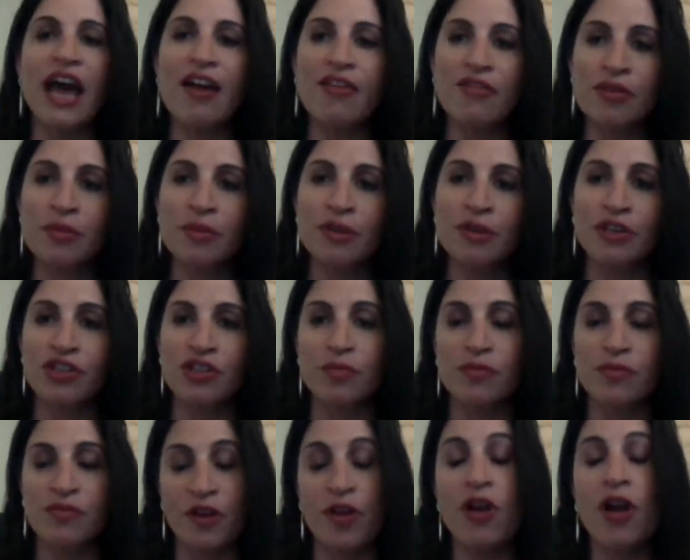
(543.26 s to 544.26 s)
Everybody should
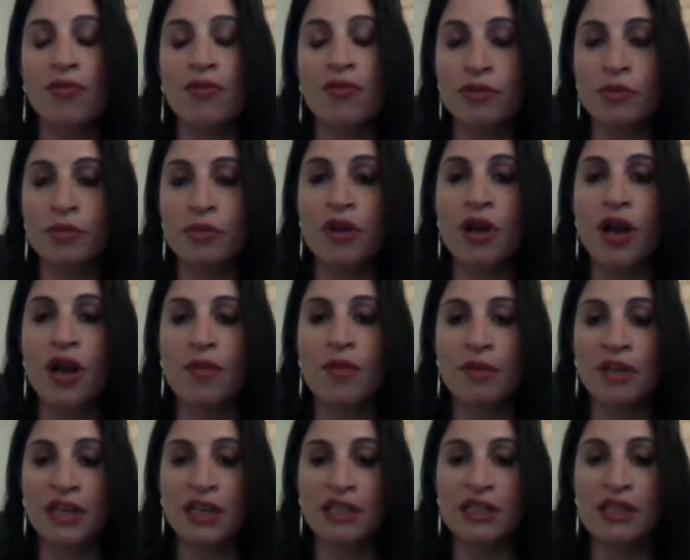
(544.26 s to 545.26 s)
feel comfortable
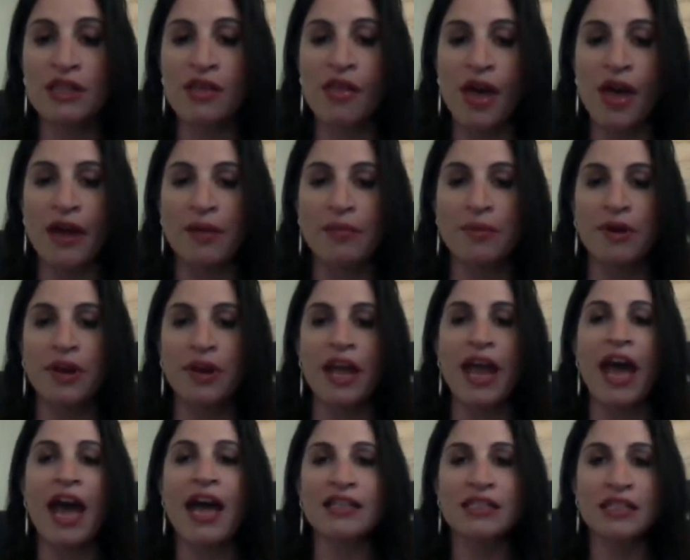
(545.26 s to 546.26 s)
coming into the library,
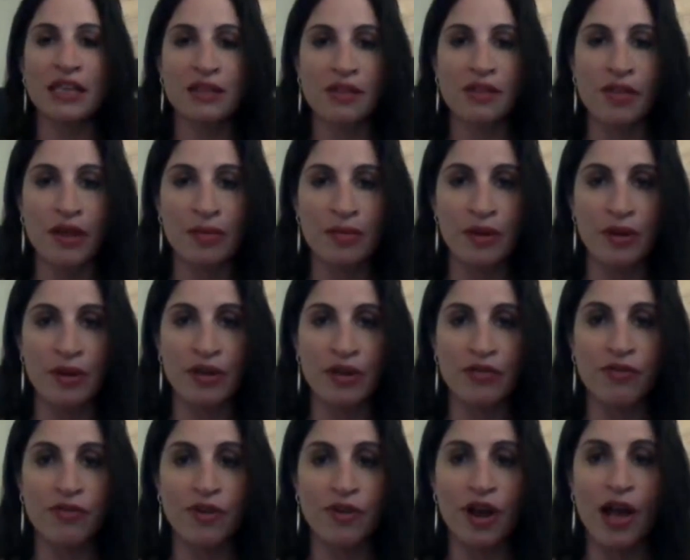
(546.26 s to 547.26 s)
asking the
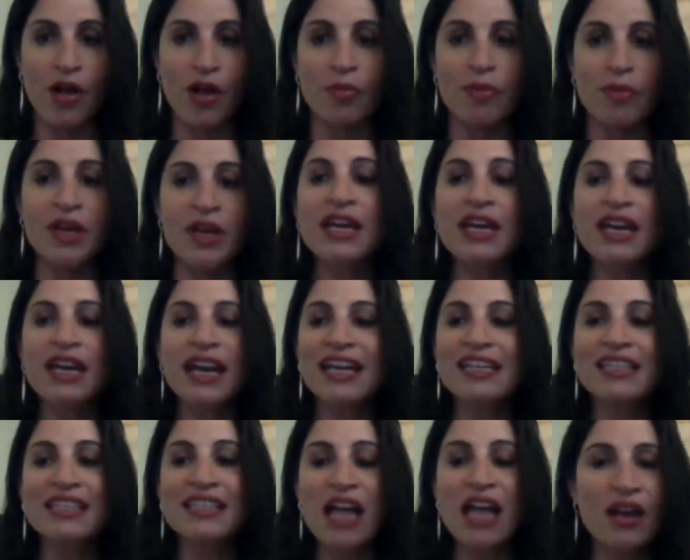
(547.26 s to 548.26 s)
librarian for help.
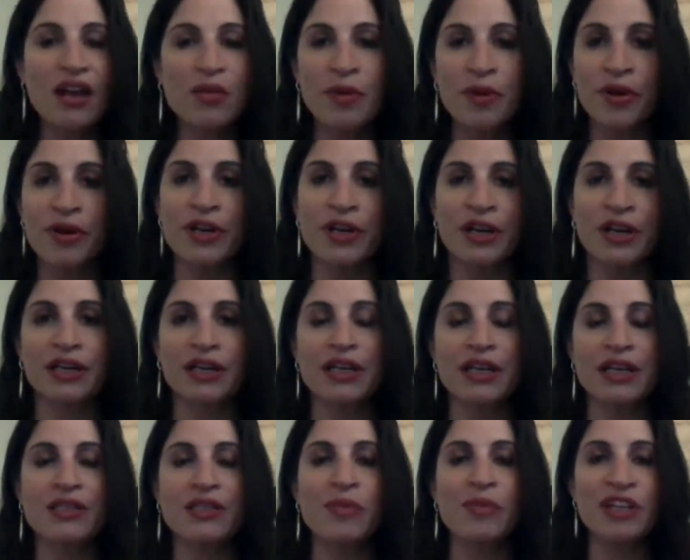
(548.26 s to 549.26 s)
It's not a burden,
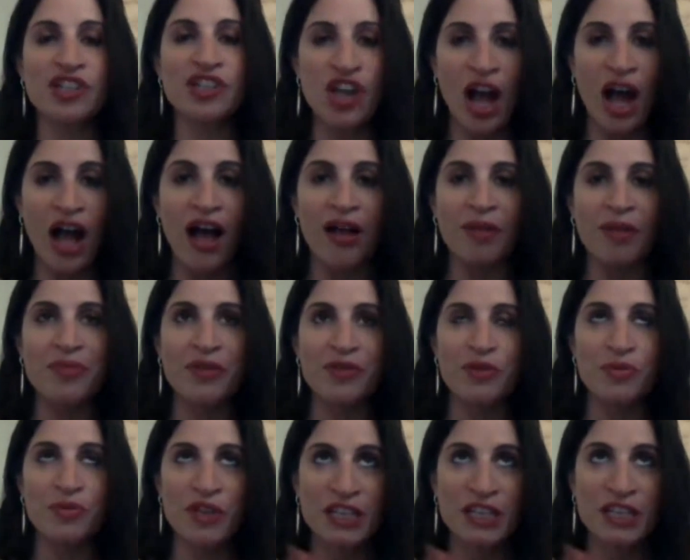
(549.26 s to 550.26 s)
it's my job.
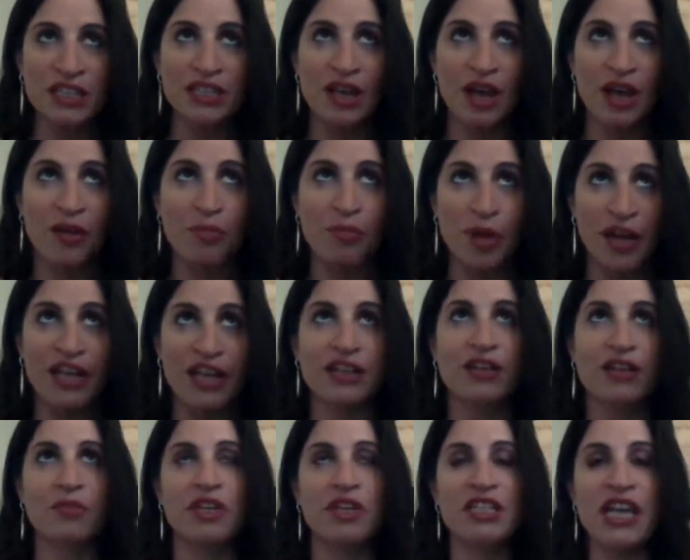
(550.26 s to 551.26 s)
There's a big
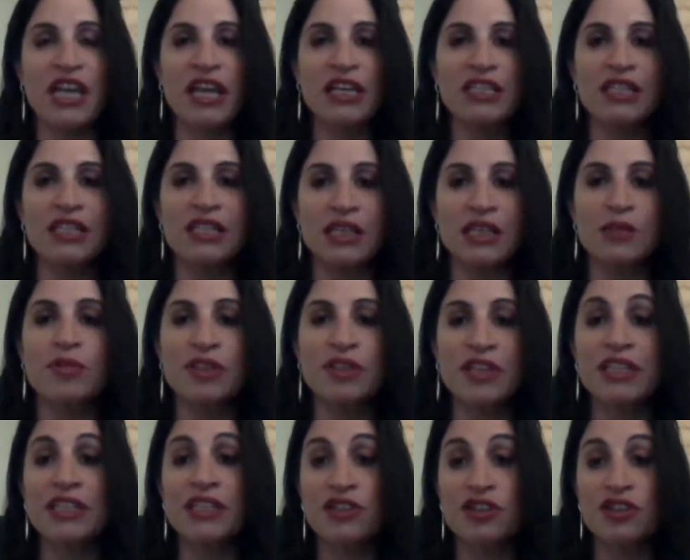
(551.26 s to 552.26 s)
button on my desk that says,
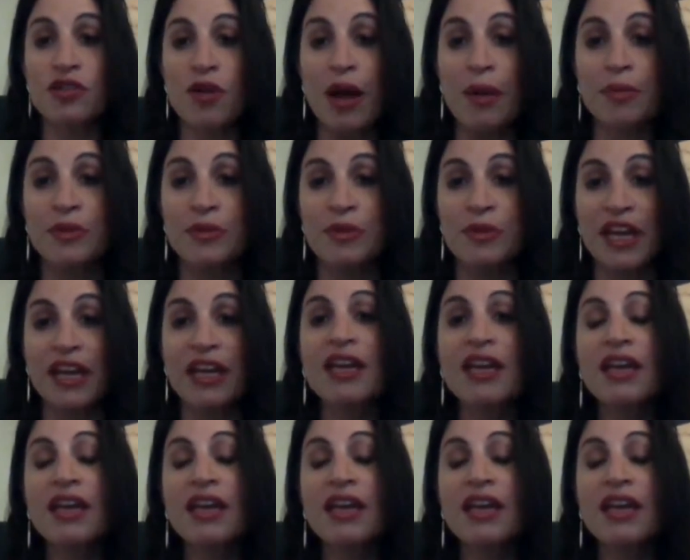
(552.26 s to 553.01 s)
please interrupt me.